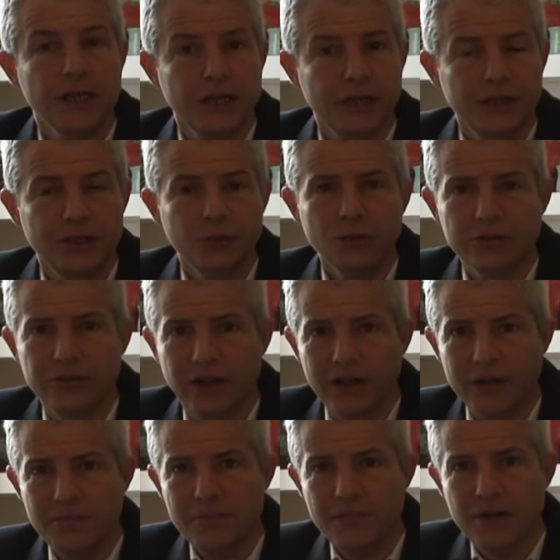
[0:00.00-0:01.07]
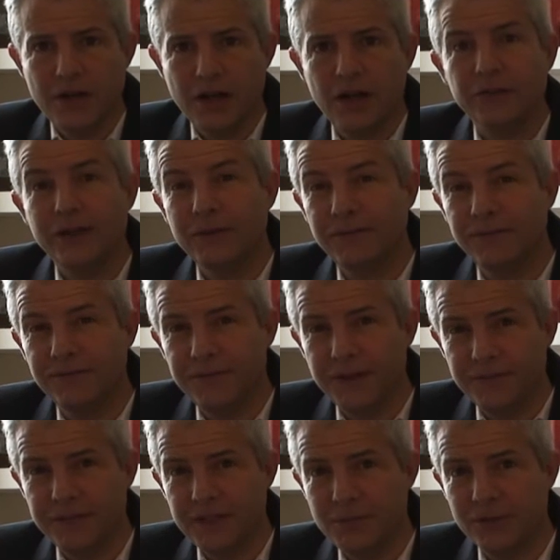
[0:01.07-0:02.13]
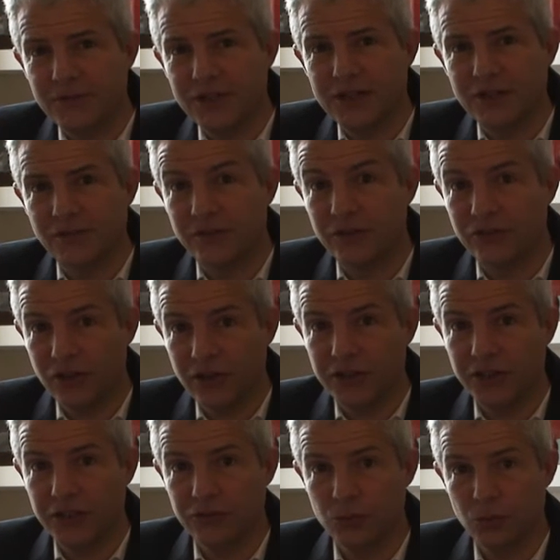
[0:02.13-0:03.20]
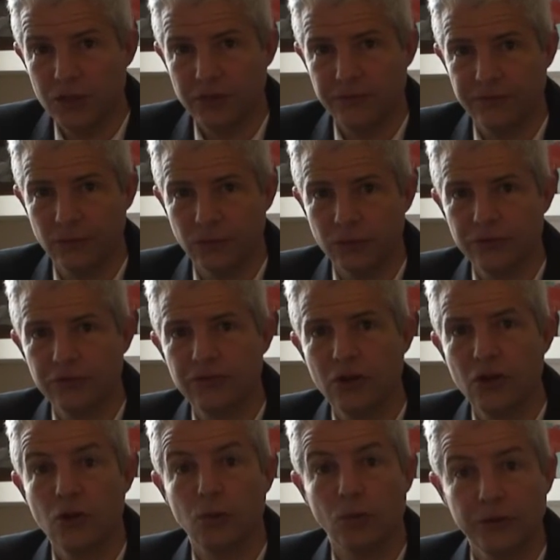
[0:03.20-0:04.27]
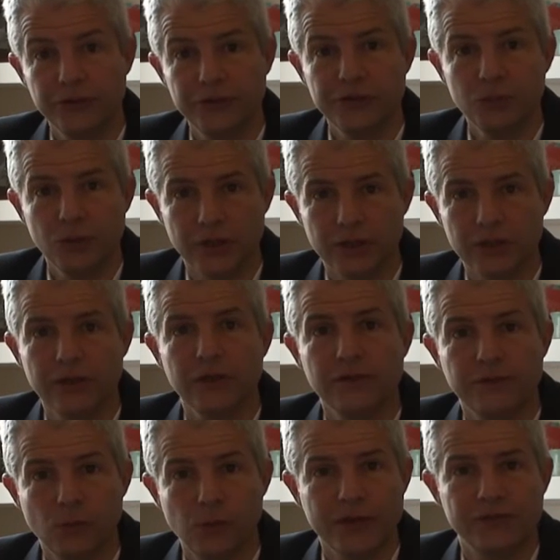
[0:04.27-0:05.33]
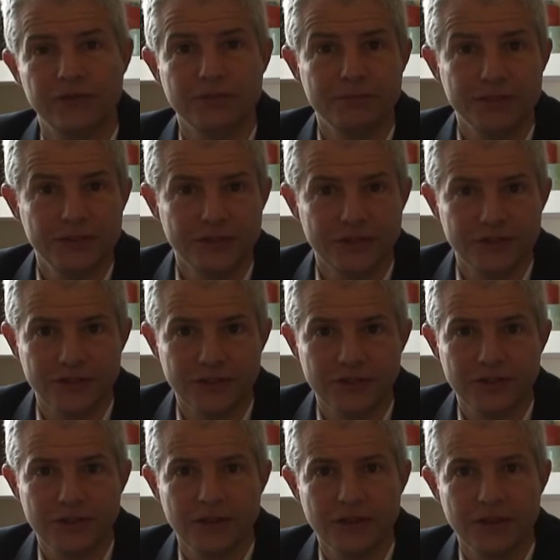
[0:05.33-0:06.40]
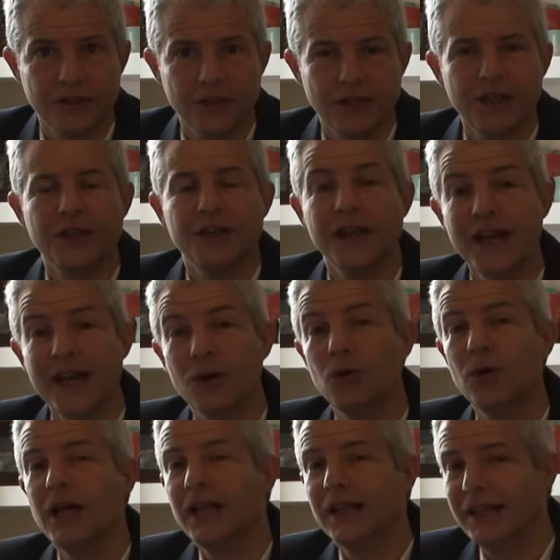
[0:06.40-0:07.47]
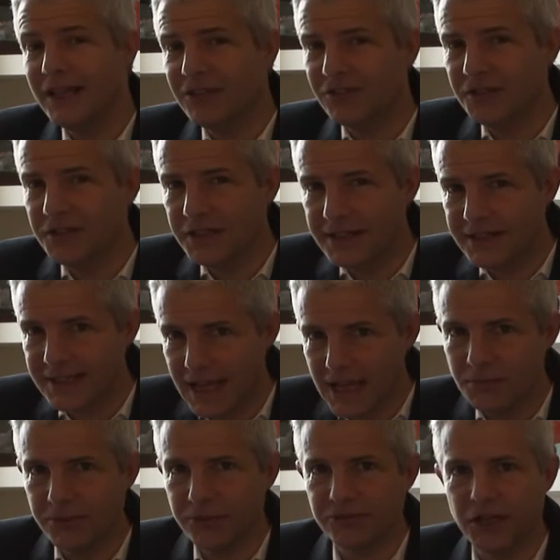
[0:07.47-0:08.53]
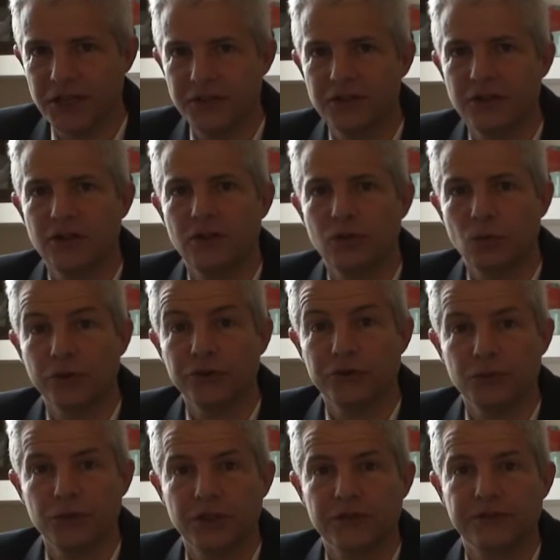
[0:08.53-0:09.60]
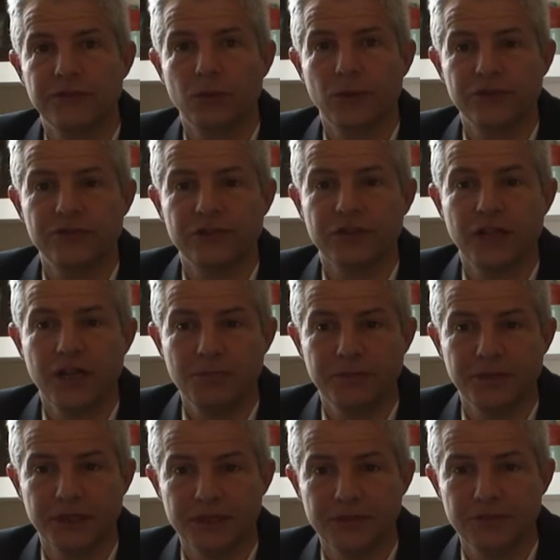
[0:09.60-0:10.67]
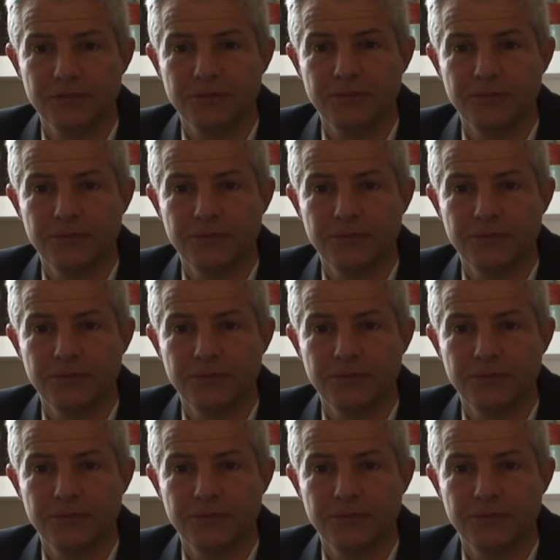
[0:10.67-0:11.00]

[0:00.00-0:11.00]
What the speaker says: In your time, around 50% of the Chinese workforce wanted to work for Western businesses. Now, less than 10% want to work for Western companies.